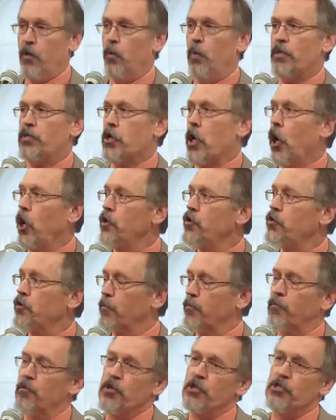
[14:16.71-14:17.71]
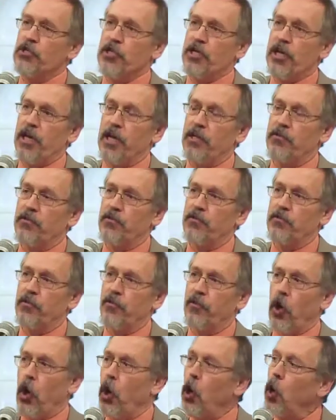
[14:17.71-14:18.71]
which
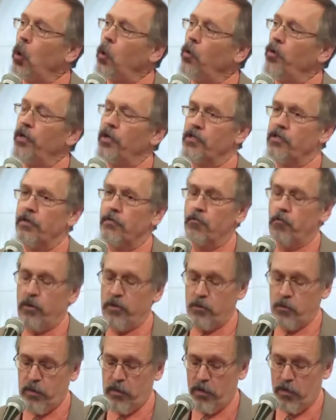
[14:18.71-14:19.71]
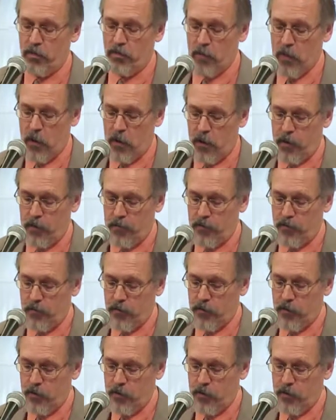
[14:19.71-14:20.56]
underappreciates the wholeness of which we are a part.